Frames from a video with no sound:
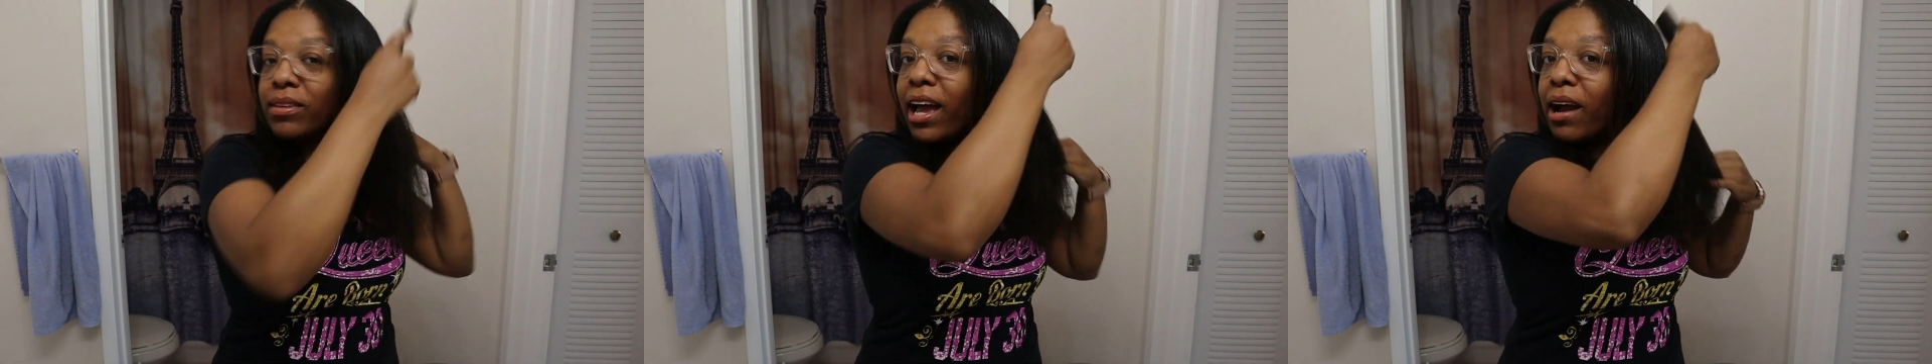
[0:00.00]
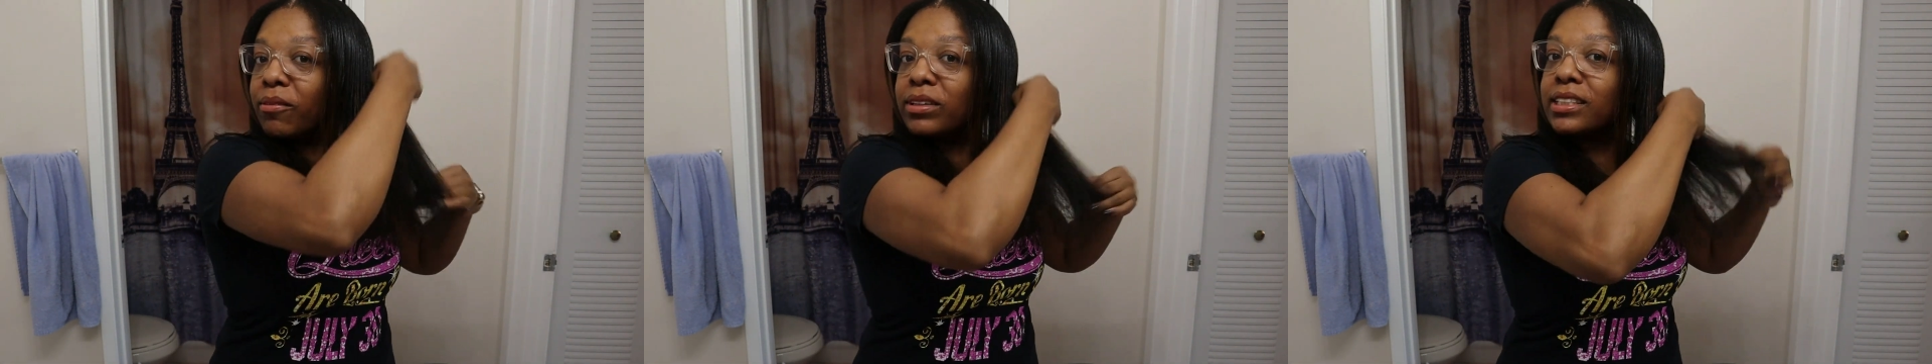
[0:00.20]

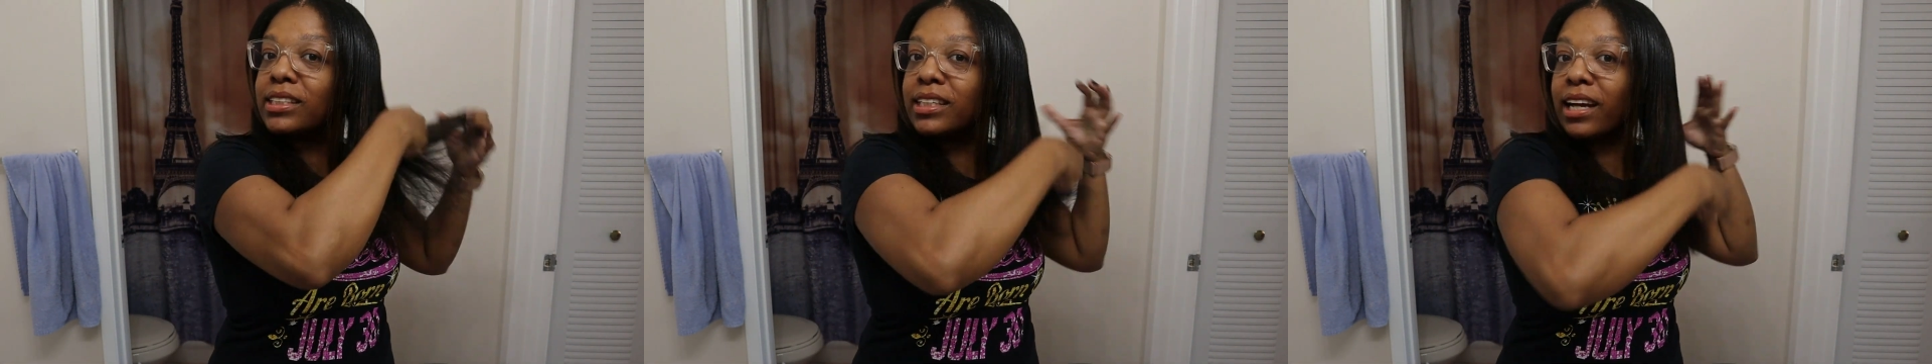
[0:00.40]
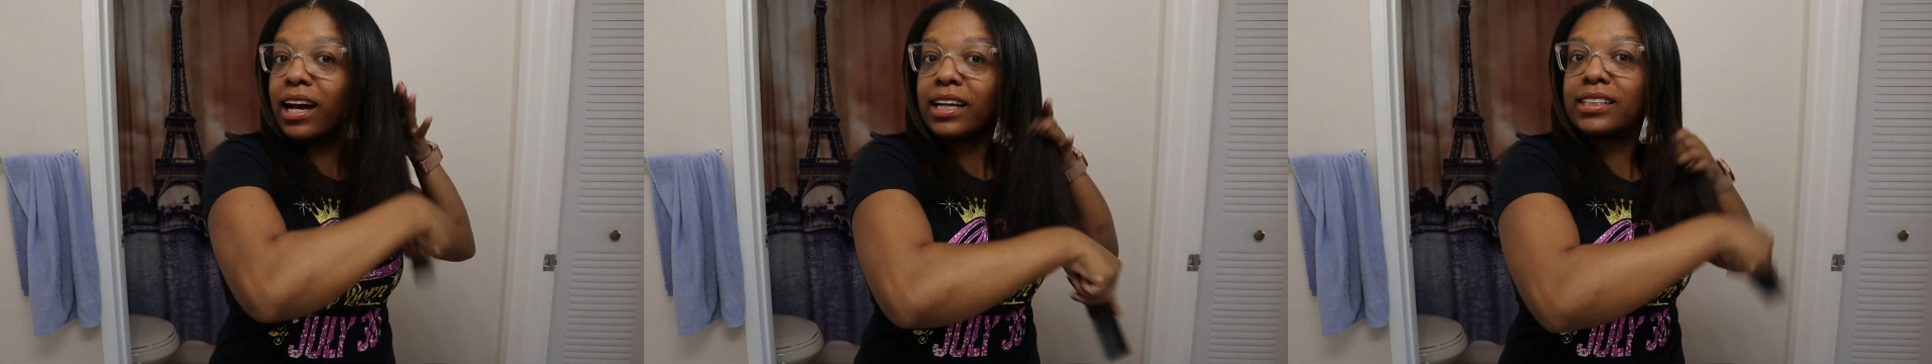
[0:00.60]
that one to
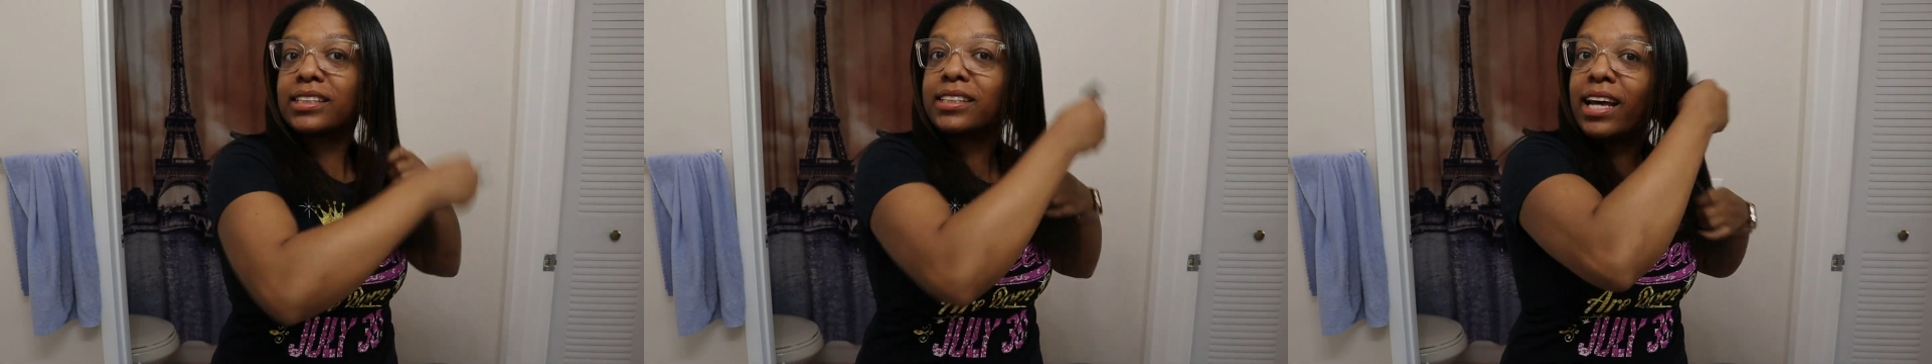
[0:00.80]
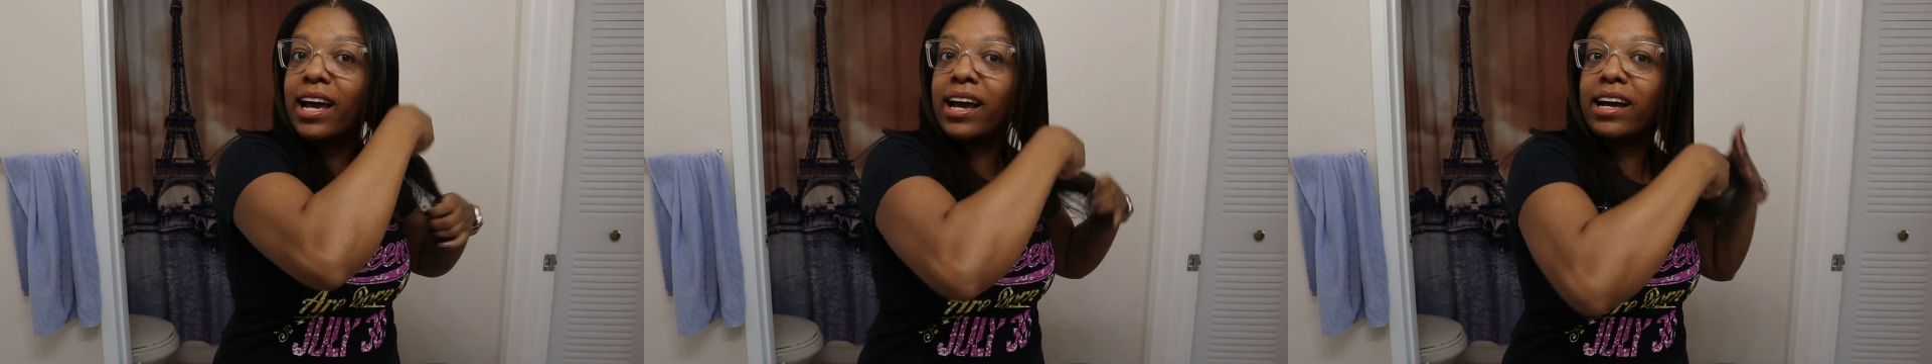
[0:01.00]

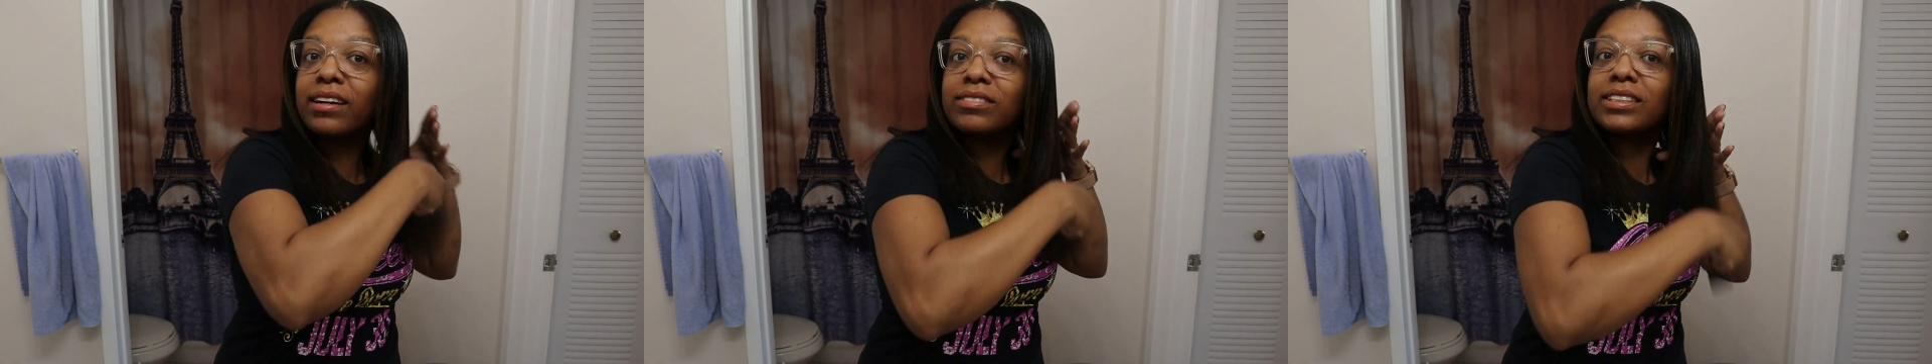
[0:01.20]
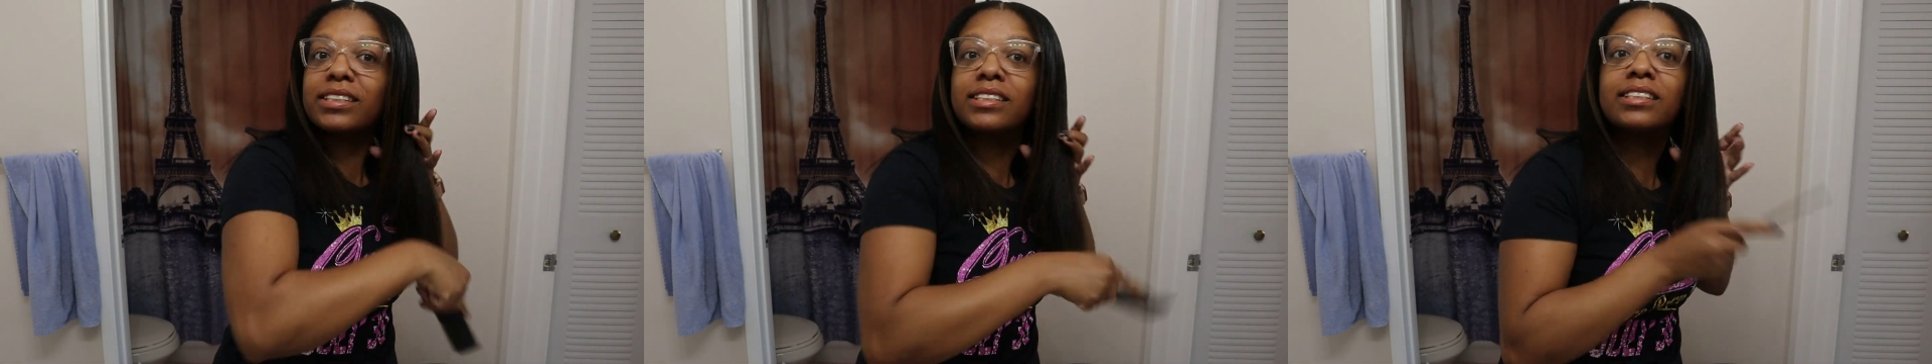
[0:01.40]

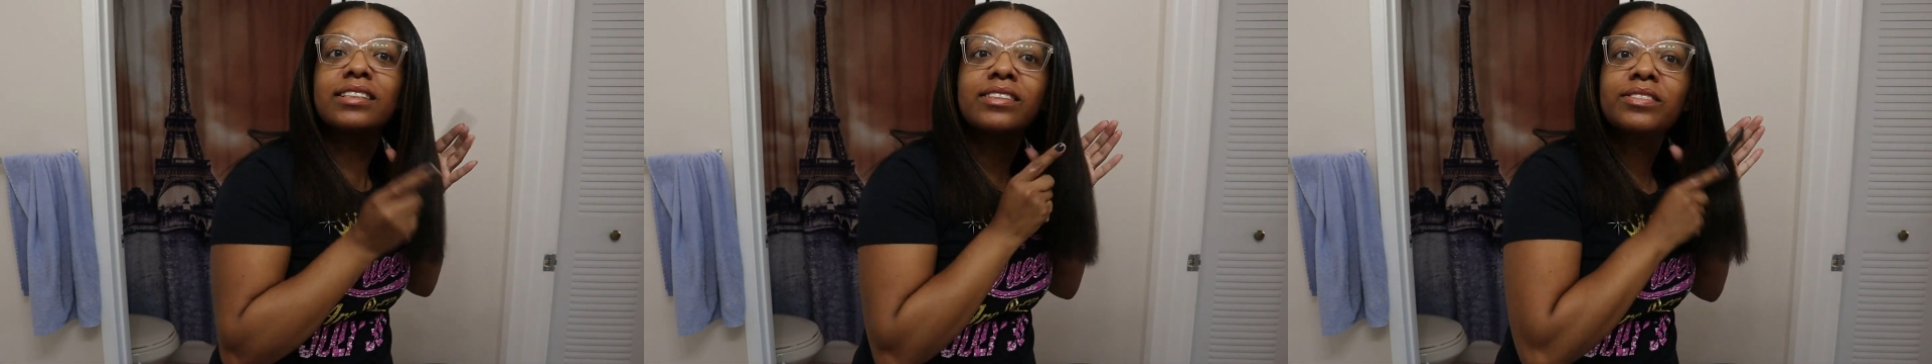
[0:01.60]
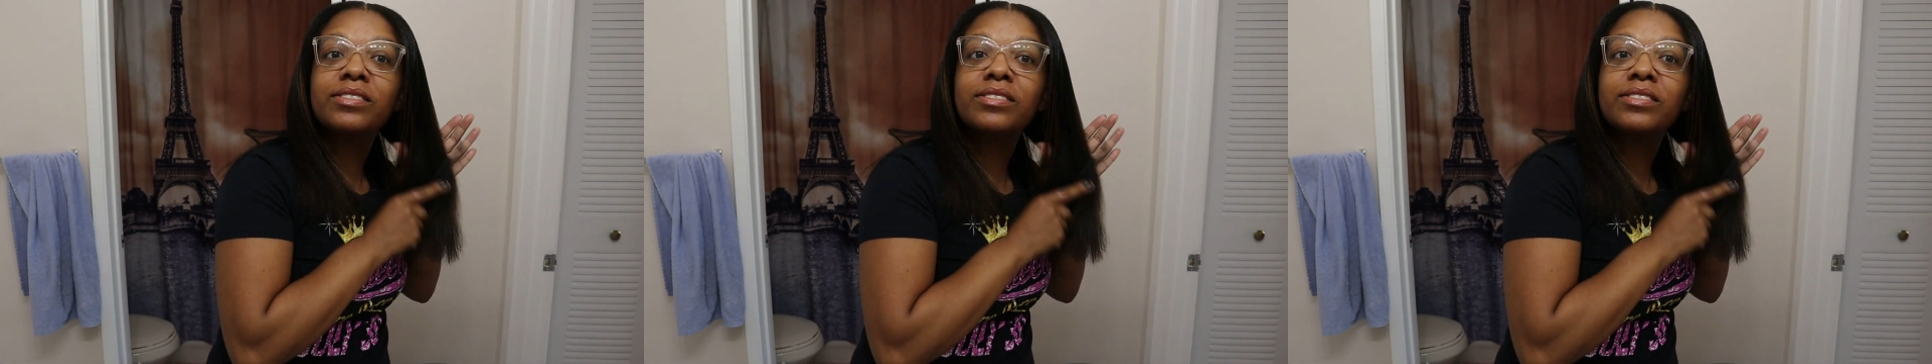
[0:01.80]
yourselves.